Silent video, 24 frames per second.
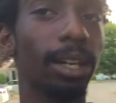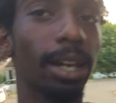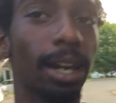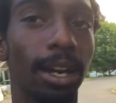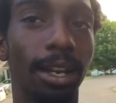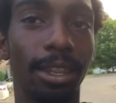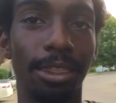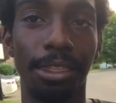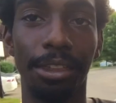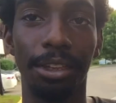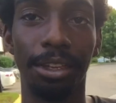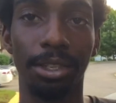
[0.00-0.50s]
I
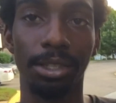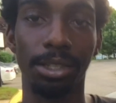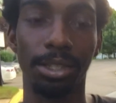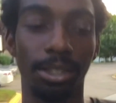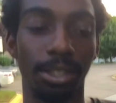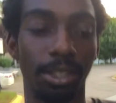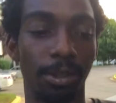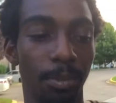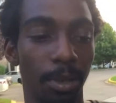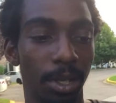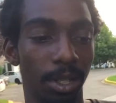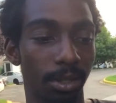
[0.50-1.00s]
think is
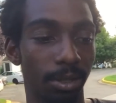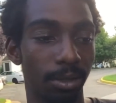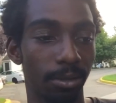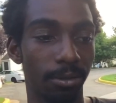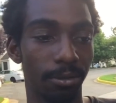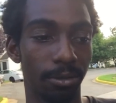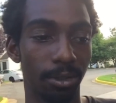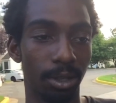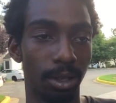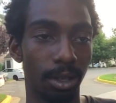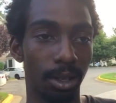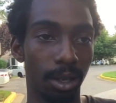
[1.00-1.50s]
expensive,
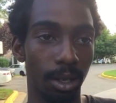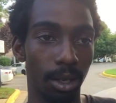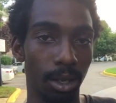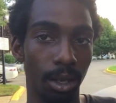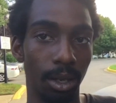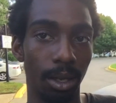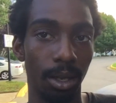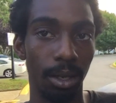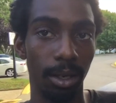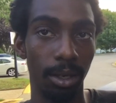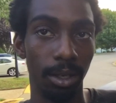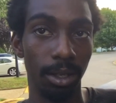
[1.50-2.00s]

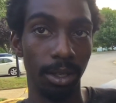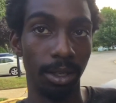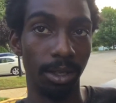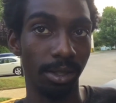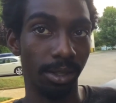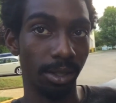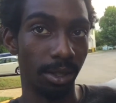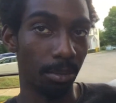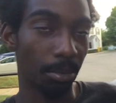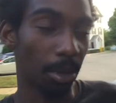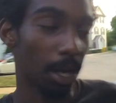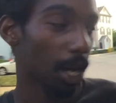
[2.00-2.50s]
is the
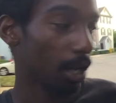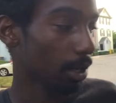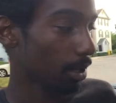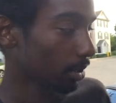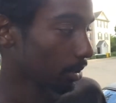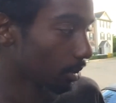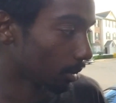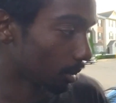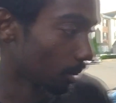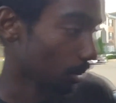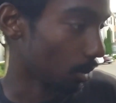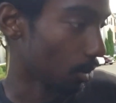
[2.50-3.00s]
body of the
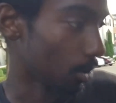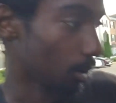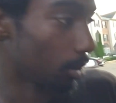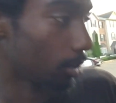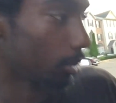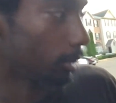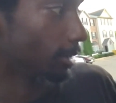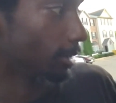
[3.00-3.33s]
car.